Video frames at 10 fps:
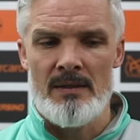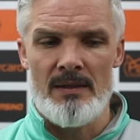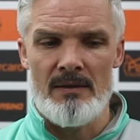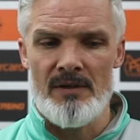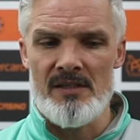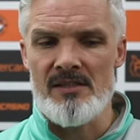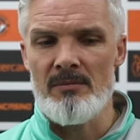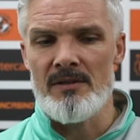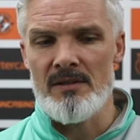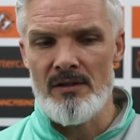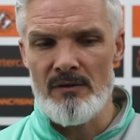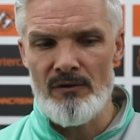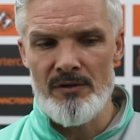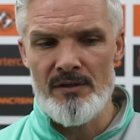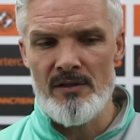Very similar to Clive
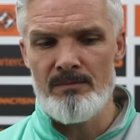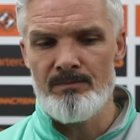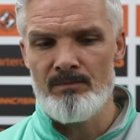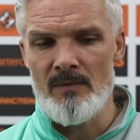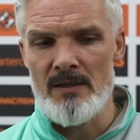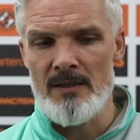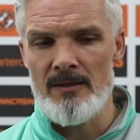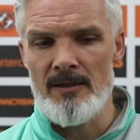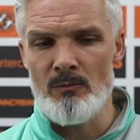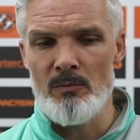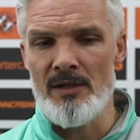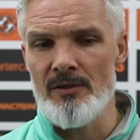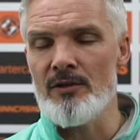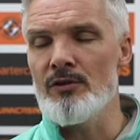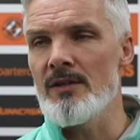Fotheringham, and will be
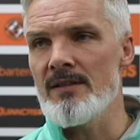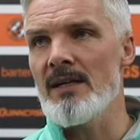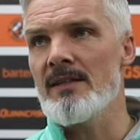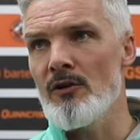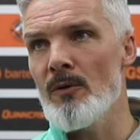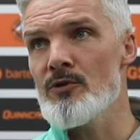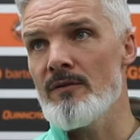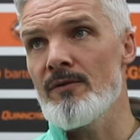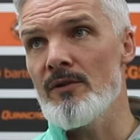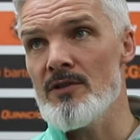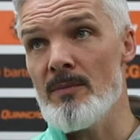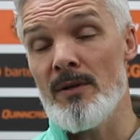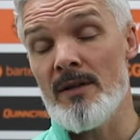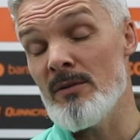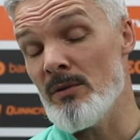another good attacking option for us, a
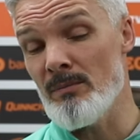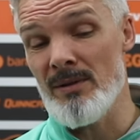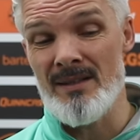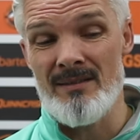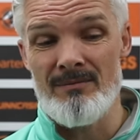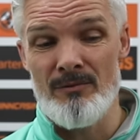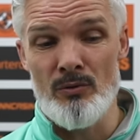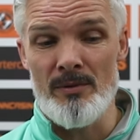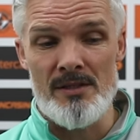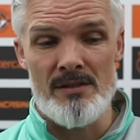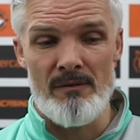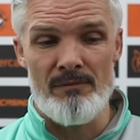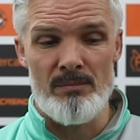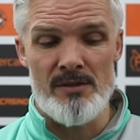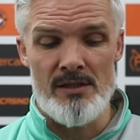player who can play in numerous
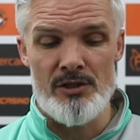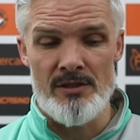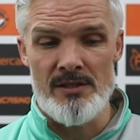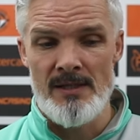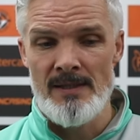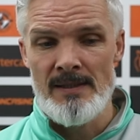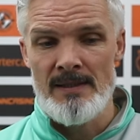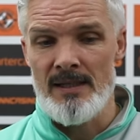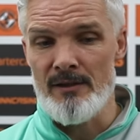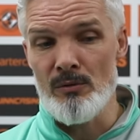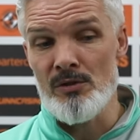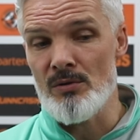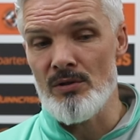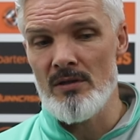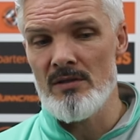different positions. And Lewis
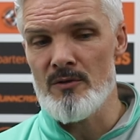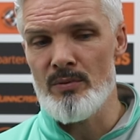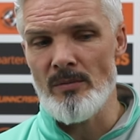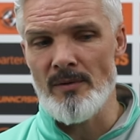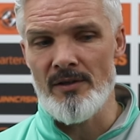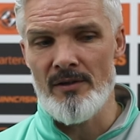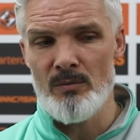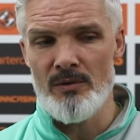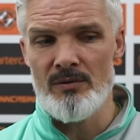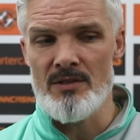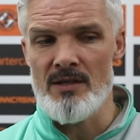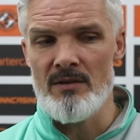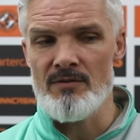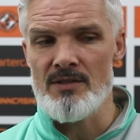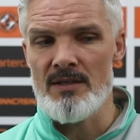O'Donnell is probably the other one who
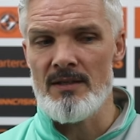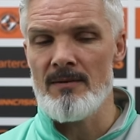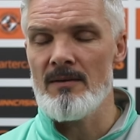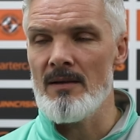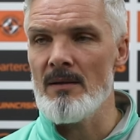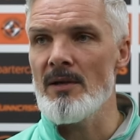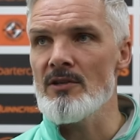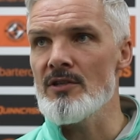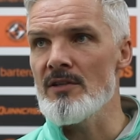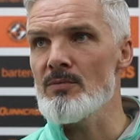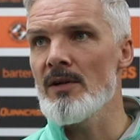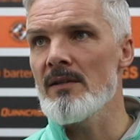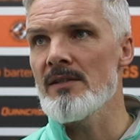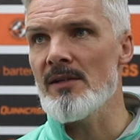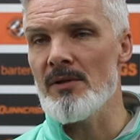deserves a mention as
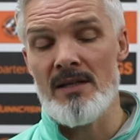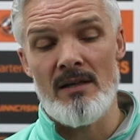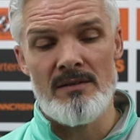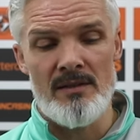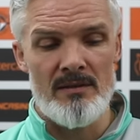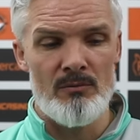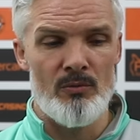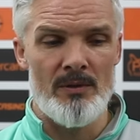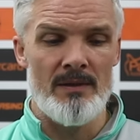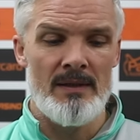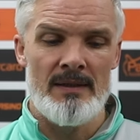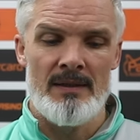well. He's out of Kelty at the moment.